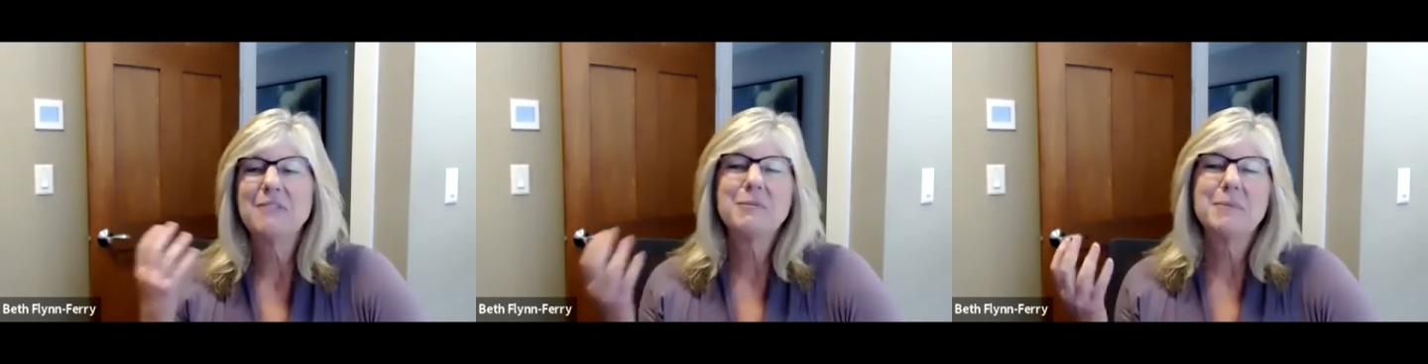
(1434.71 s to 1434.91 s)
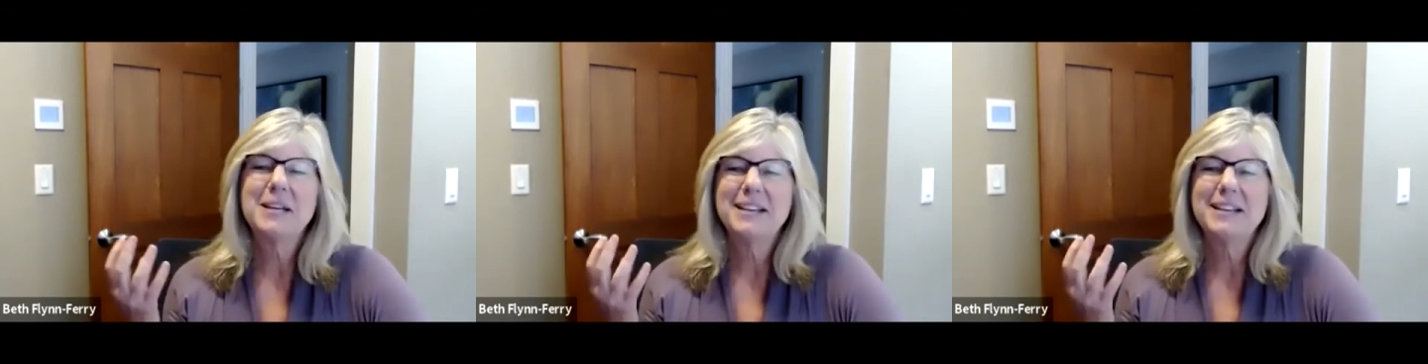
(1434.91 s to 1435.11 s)

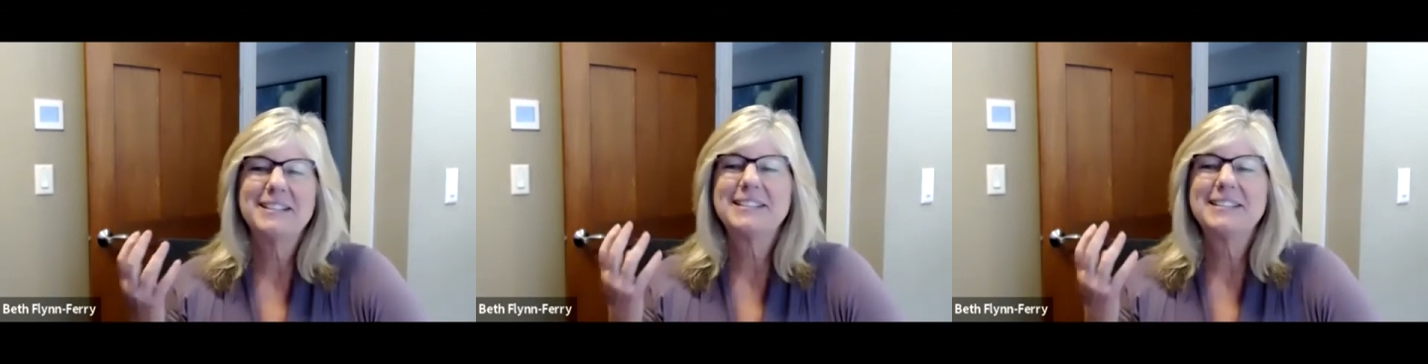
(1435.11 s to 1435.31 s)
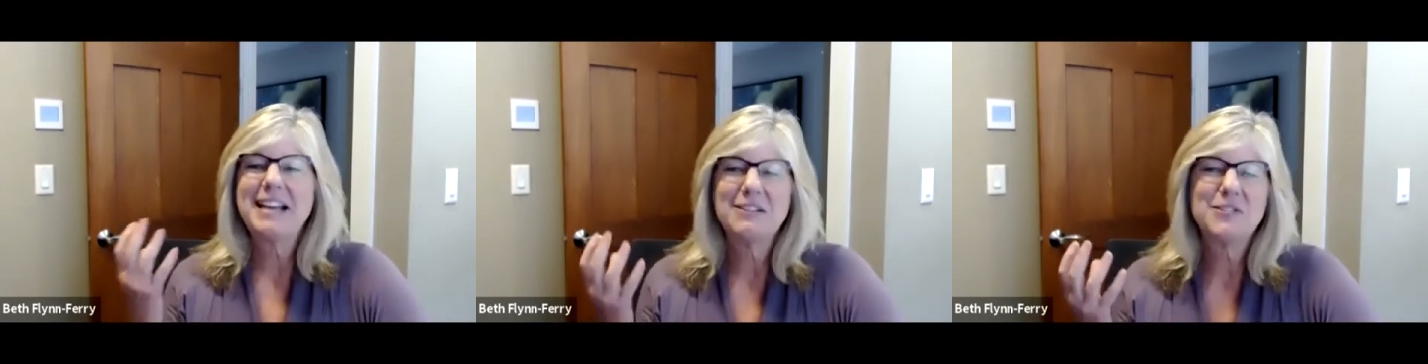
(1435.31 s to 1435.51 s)
everybody
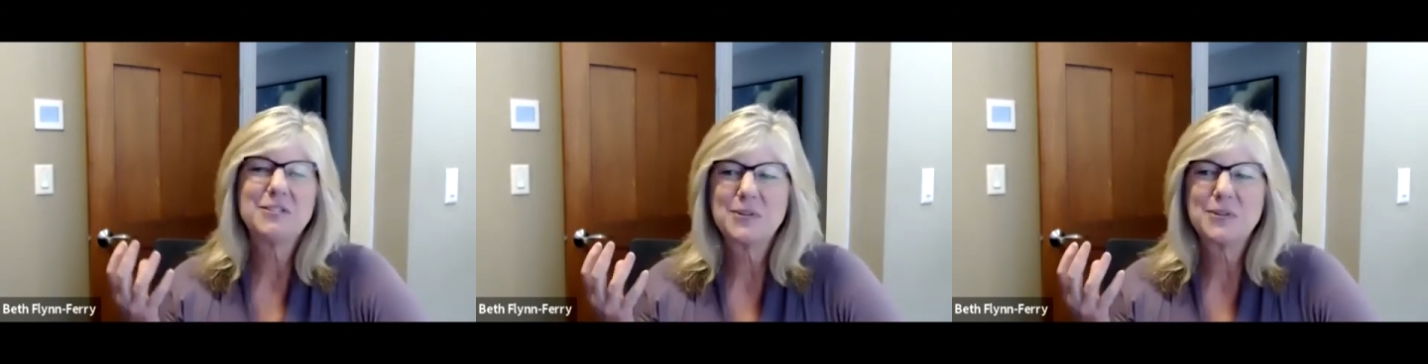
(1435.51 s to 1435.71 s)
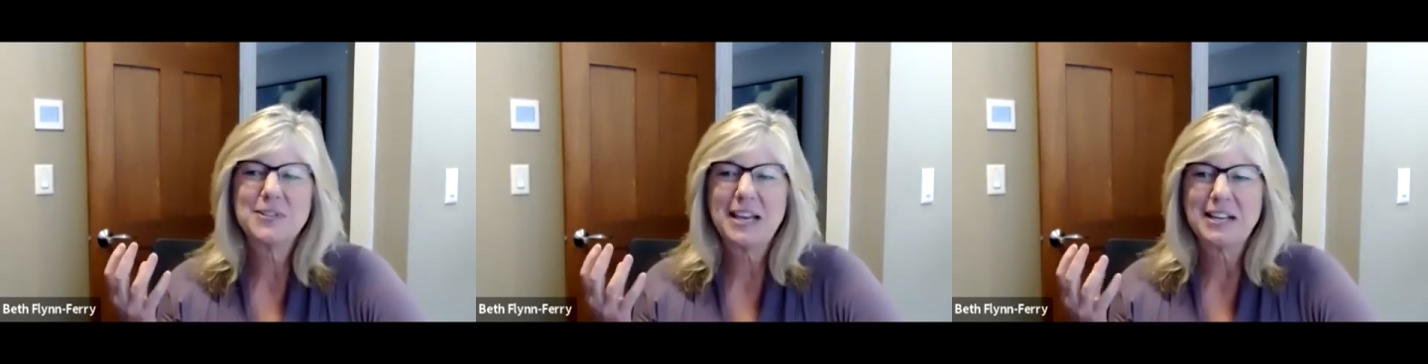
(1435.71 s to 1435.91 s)
it sounds
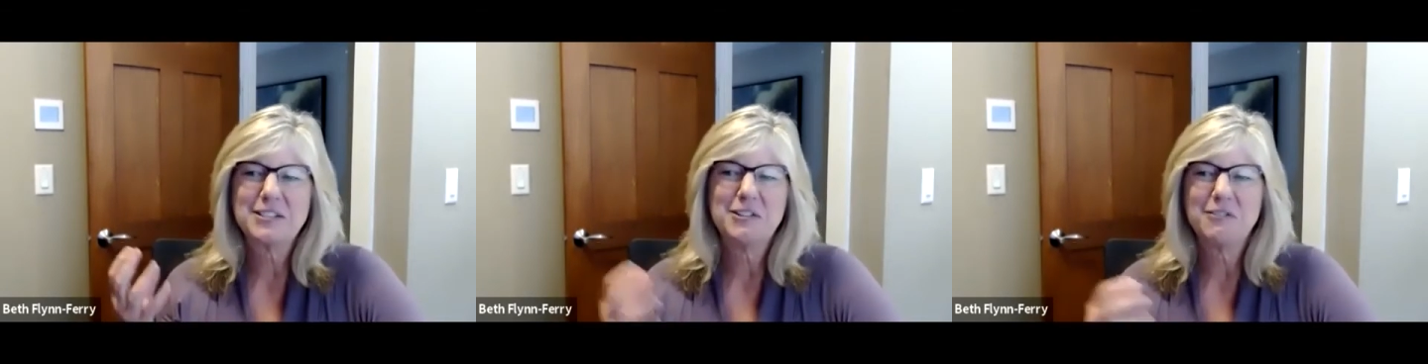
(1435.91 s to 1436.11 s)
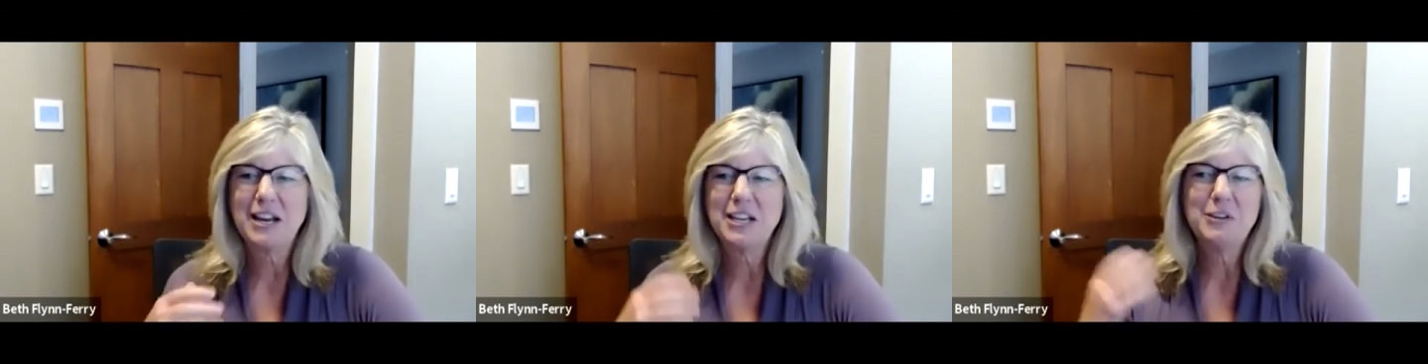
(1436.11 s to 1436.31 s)
so
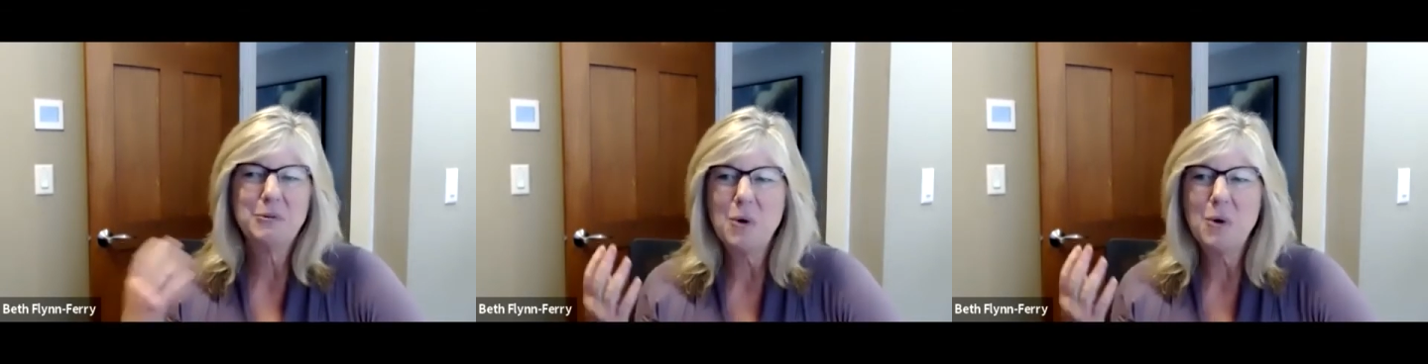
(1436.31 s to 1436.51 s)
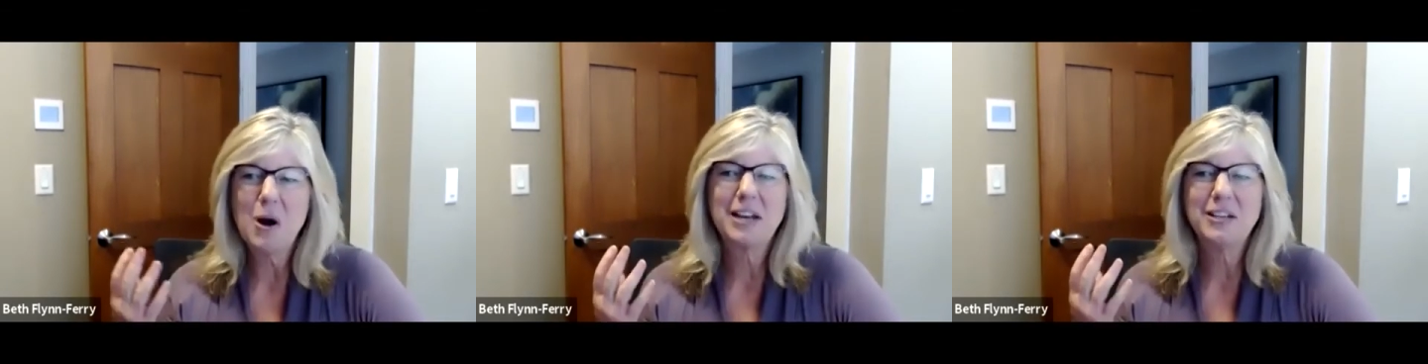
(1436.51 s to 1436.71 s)
sexy right you
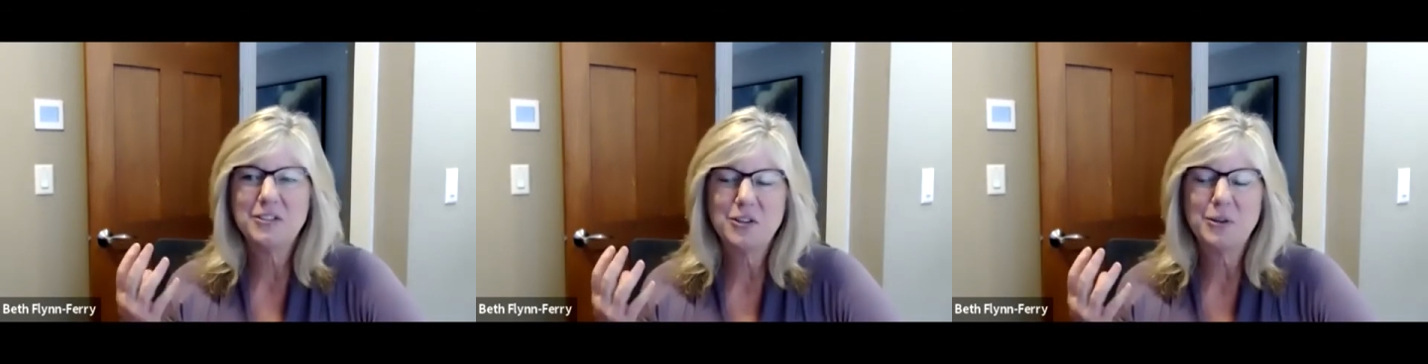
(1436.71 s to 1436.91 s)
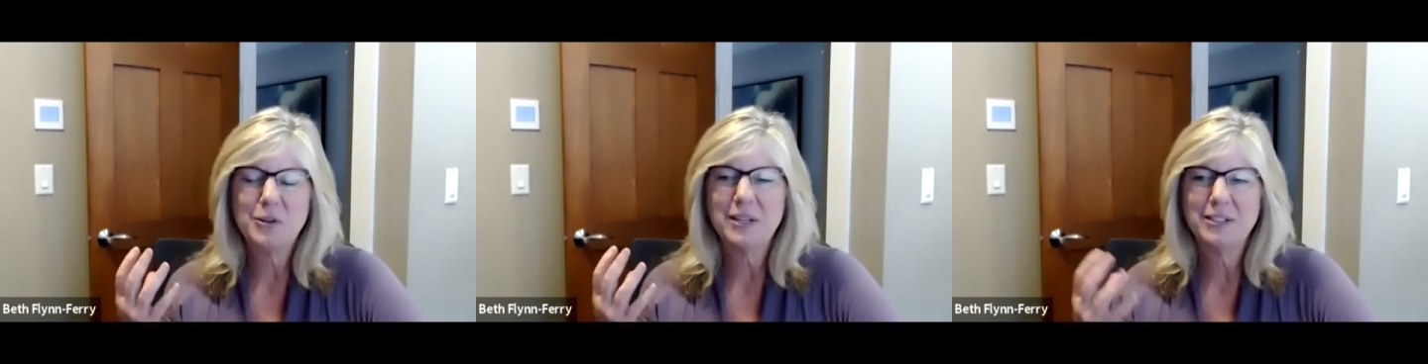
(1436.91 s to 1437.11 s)
want to
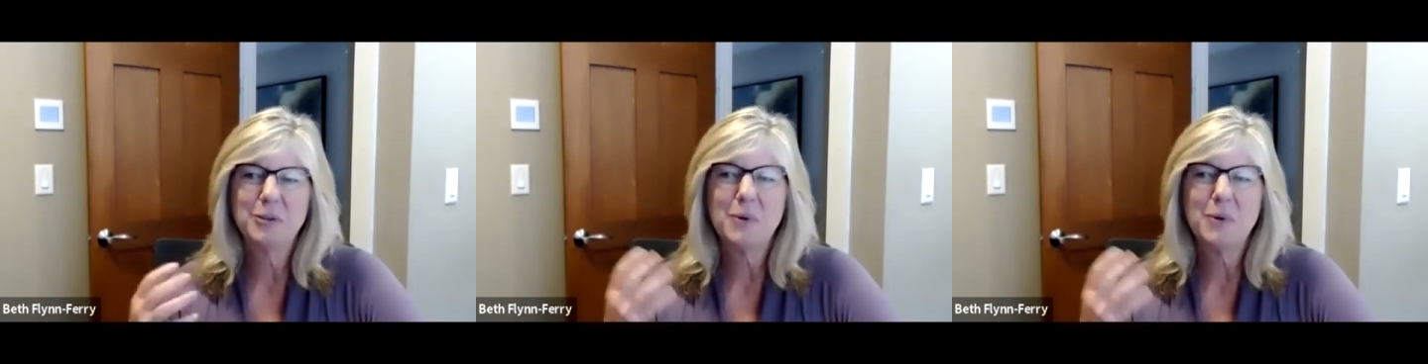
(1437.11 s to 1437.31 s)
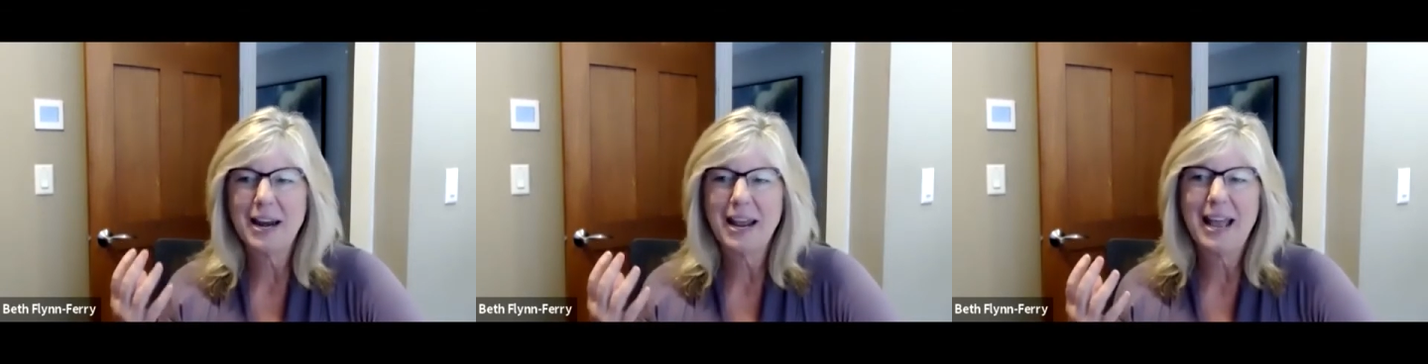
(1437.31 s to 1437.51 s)
do it you
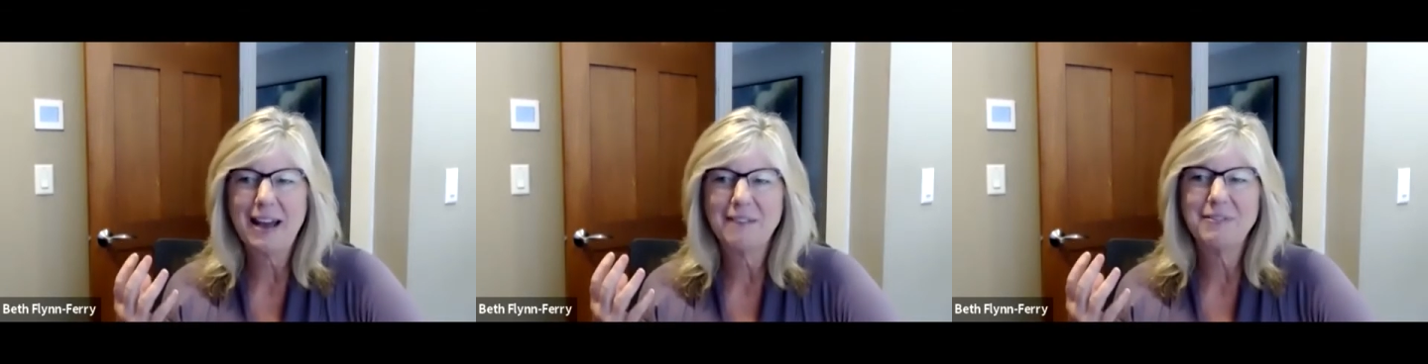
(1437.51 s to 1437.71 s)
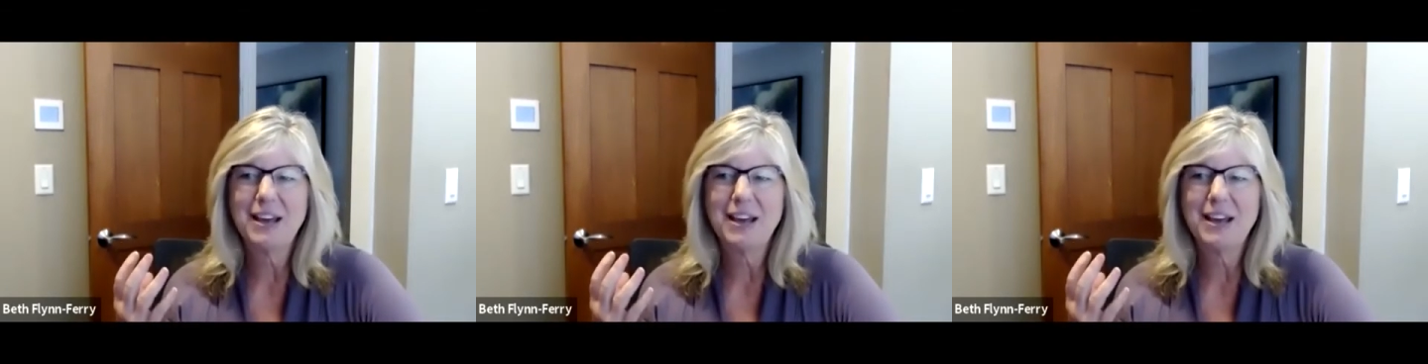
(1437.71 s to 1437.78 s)
want to have